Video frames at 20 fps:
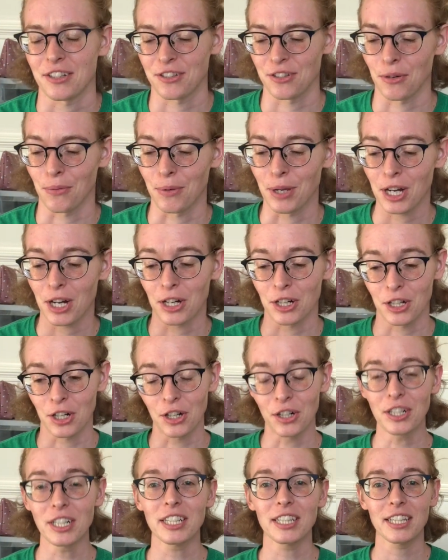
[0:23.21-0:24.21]
So we are
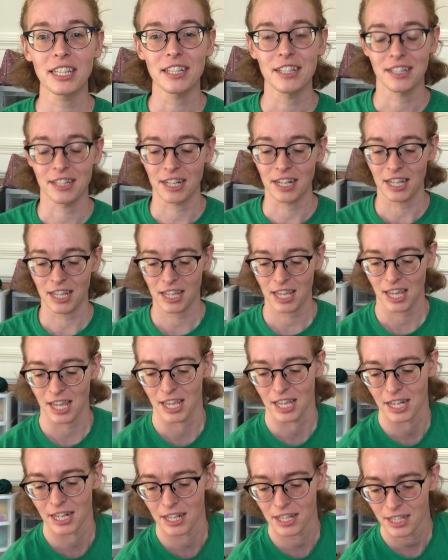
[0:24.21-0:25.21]
currently sitting
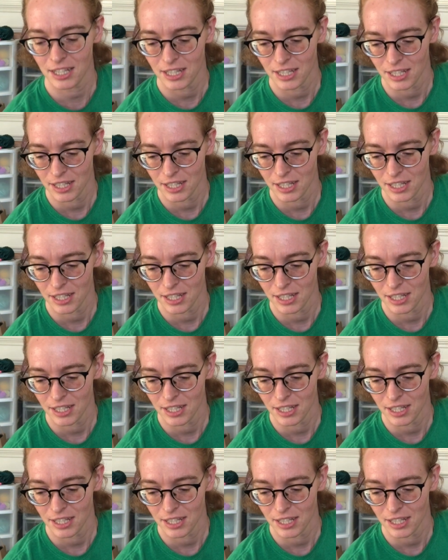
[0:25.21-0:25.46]
in